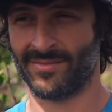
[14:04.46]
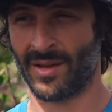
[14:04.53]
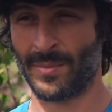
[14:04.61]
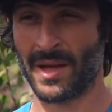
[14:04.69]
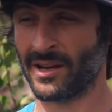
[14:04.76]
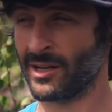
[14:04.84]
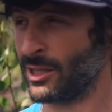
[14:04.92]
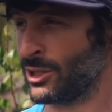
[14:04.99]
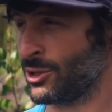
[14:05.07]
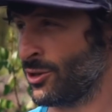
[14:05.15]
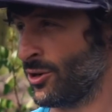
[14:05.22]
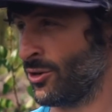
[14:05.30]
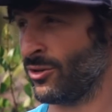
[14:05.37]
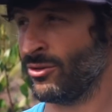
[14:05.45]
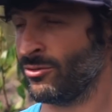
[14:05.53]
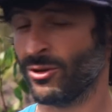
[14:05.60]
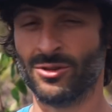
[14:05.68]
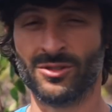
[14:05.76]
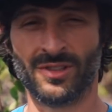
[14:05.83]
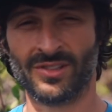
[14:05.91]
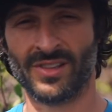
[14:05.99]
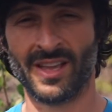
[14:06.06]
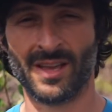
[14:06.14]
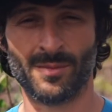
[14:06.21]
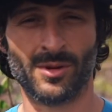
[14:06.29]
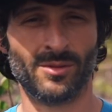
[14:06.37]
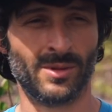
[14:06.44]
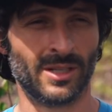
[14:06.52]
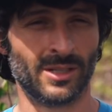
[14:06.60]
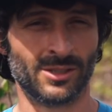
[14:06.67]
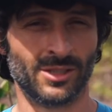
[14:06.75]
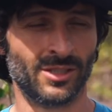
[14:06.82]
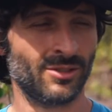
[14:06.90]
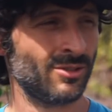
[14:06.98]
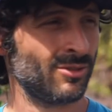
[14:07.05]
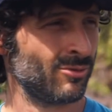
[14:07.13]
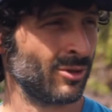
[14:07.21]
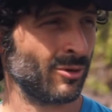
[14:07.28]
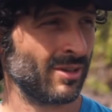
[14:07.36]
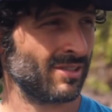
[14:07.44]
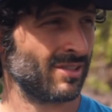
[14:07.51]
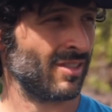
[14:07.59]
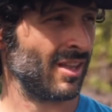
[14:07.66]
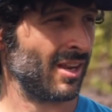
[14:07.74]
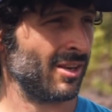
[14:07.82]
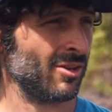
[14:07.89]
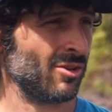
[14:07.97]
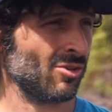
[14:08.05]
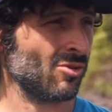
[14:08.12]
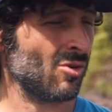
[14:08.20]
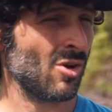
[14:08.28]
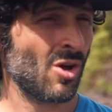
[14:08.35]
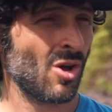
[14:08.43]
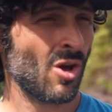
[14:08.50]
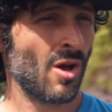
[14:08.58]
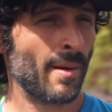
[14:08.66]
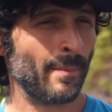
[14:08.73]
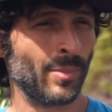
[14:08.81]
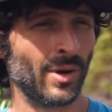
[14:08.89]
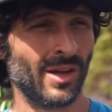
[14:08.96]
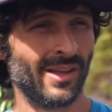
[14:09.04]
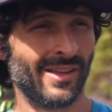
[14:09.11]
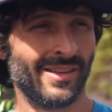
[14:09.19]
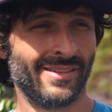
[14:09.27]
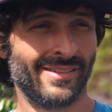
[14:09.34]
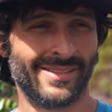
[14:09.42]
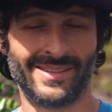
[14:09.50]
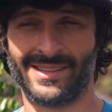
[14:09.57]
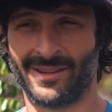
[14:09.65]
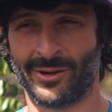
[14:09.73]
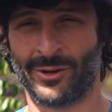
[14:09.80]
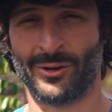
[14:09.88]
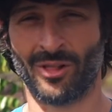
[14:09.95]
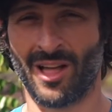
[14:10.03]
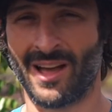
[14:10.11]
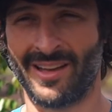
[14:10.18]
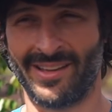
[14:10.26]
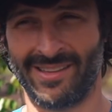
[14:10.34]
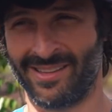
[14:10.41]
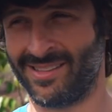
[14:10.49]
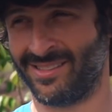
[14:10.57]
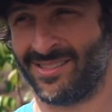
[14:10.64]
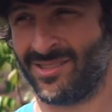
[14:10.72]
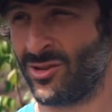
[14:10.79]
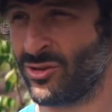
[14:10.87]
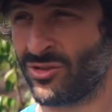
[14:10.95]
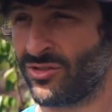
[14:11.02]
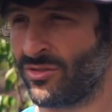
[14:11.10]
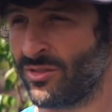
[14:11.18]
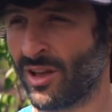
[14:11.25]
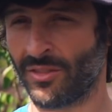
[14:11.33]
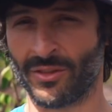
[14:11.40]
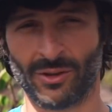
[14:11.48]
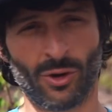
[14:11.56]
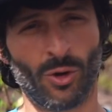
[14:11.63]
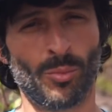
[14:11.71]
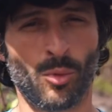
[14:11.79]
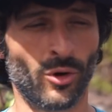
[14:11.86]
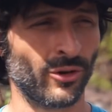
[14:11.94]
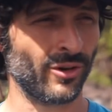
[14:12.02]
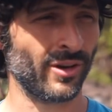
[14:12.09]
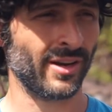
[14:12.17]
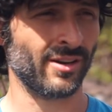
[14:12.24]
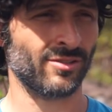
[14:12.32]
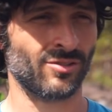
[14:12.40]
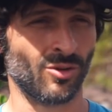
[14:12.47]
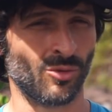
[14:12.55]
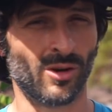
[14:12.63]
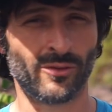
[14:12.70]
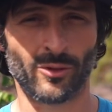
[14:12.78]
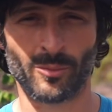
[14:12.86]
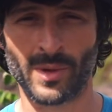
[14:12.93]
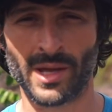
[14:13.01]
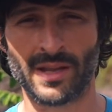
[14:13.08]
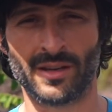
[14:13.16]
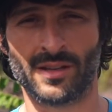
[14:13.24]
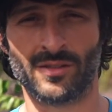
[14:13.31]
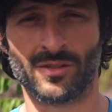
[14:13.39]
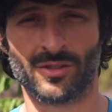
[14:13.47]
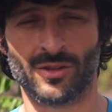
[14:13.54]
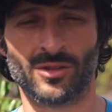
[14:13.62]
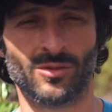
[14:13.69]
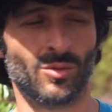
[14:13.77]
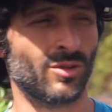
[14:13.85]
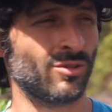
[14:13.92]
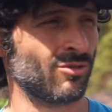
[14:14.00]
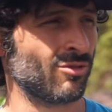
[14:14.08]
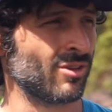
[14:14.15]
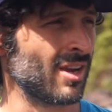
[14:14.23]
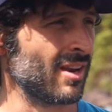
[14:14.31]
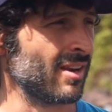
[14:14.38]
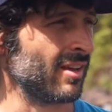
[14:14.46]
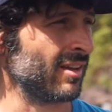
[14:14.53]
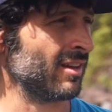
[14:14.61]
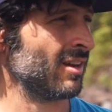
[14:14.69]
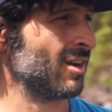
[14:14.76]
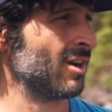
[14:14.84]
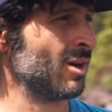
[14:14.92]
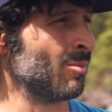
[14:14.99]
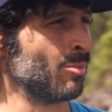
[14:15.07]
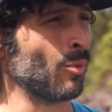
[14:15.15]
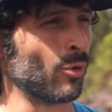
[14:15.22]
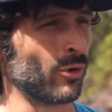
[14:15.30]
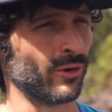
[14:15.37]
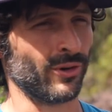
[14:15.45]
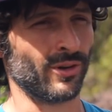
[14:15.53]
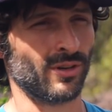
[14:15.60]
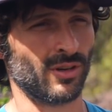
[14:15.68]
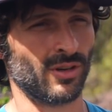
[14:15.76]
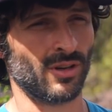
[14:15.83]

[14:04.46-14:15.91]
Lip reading: I'm not going to show Rose's neighbor because she requested that I don't, but her lot is, there's nothing, no border here. So one of her main concerns was creating a border